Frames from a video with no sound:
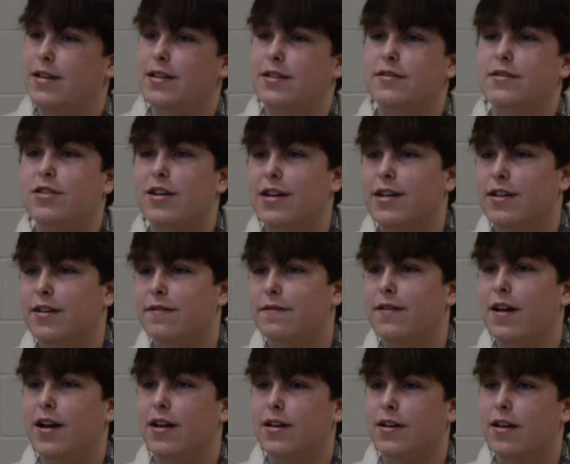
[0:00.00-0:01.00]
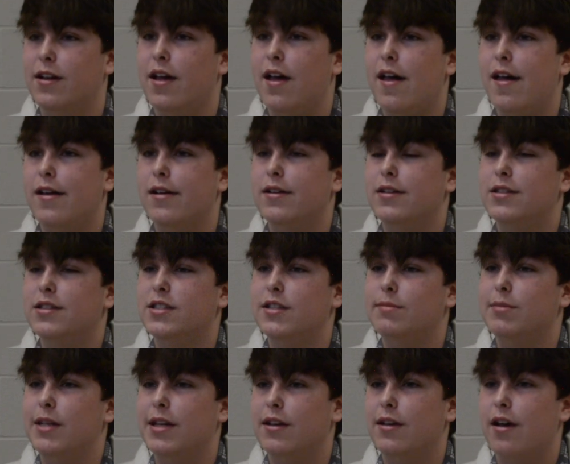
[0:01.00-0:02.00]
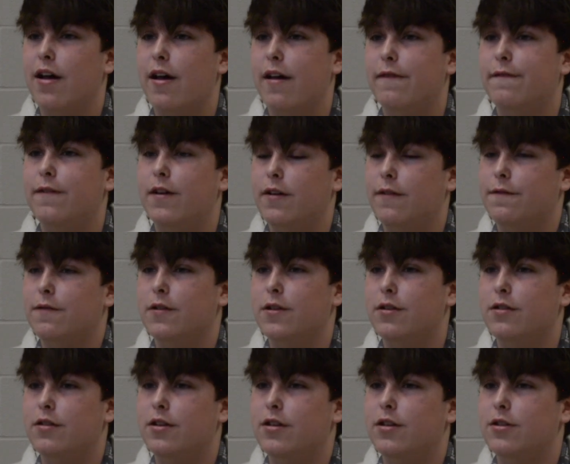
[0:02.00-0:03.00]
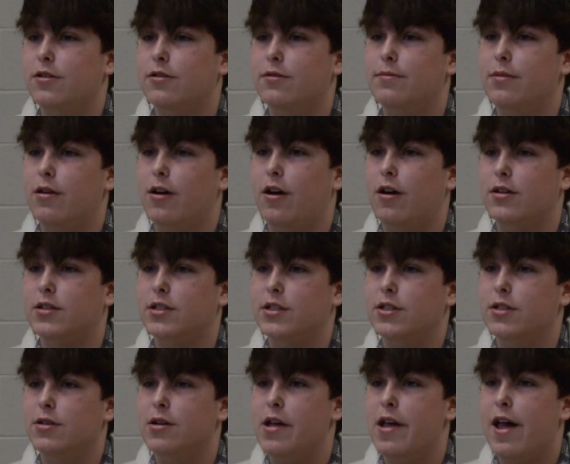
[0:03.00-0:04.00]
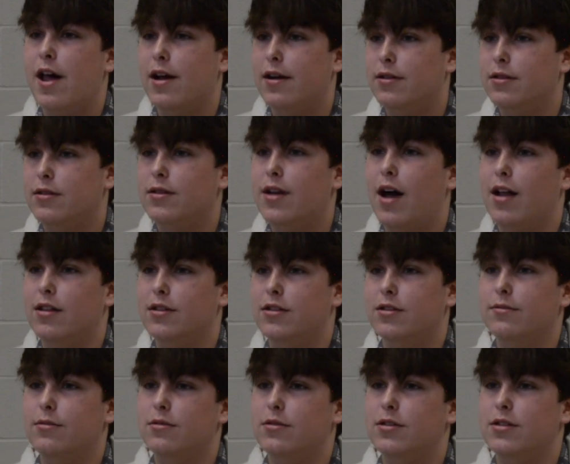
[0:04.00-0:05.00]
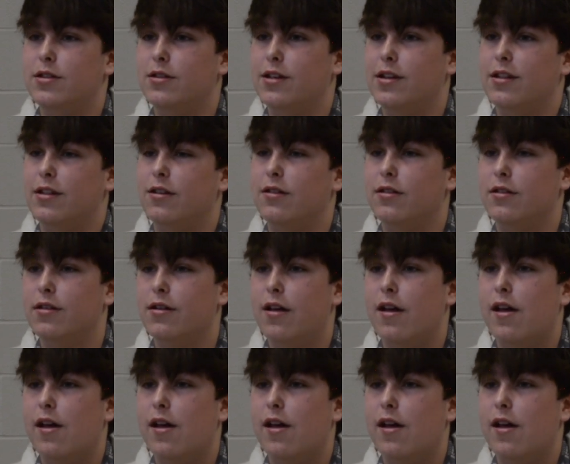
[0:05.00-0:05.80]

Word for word: and trying to find something fun for you to do, but also knowledgeable so you can learn.